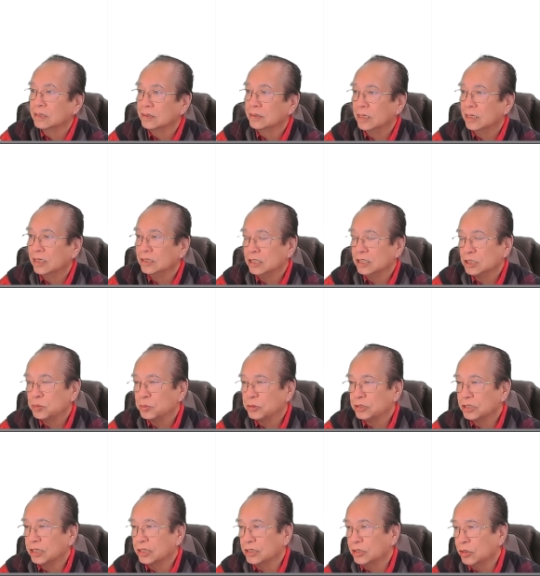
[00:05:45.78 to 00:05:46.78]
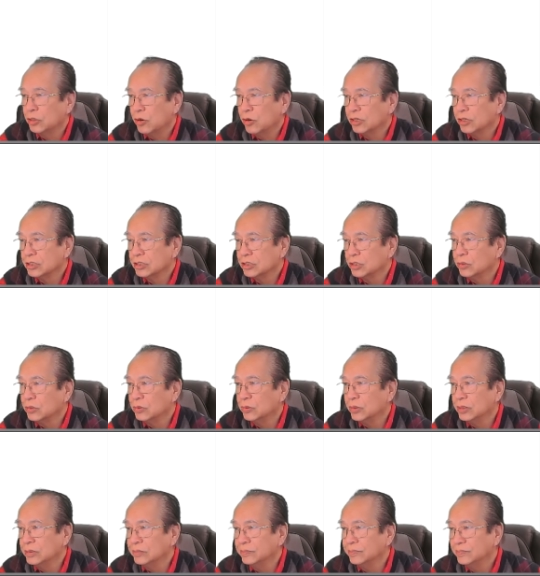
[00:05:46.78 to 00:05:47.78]
I just put karaoke, so
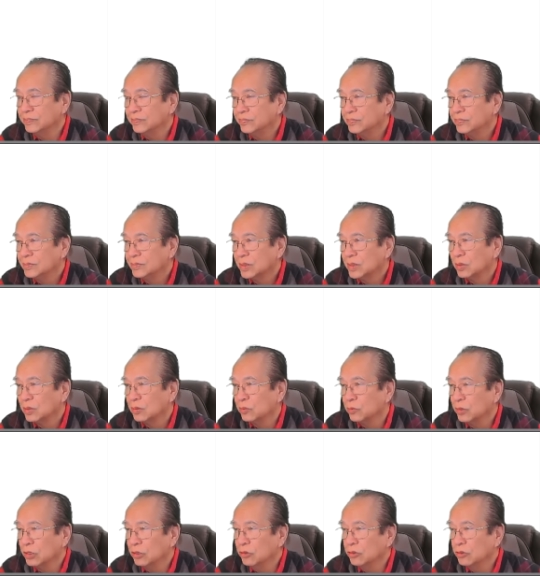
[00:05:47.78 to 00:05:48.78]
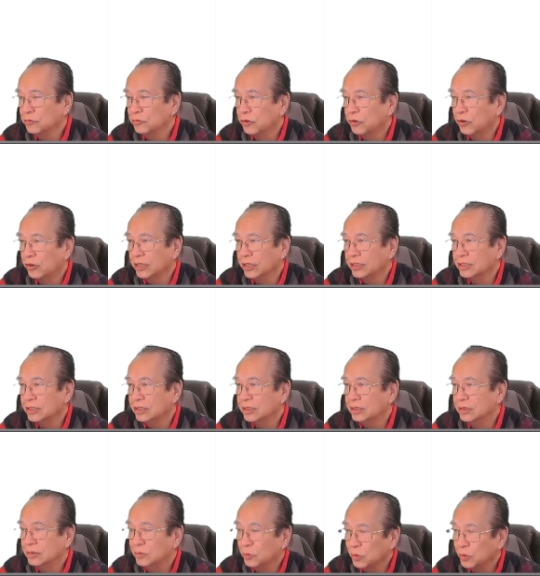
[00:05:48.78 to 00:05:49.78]
when we look for it,
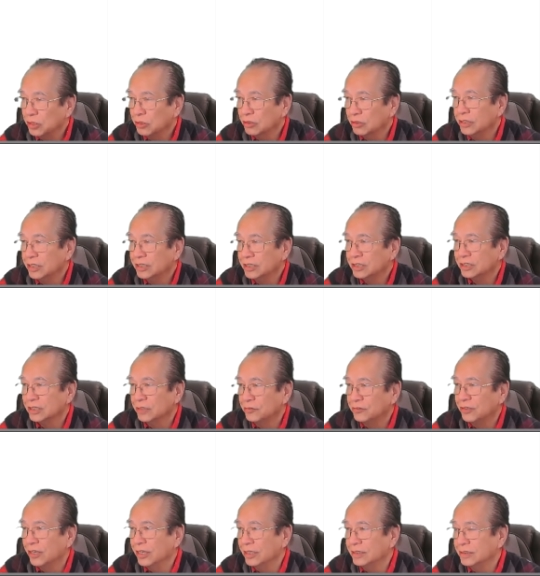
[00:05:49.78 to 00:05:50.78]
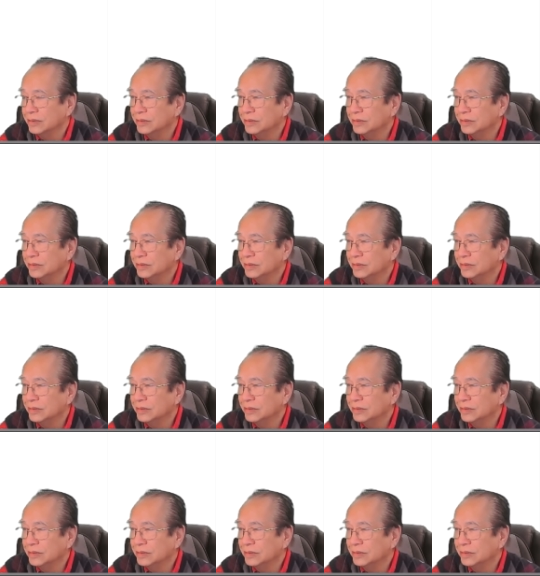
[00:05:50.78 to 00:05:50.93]
we know that's the file.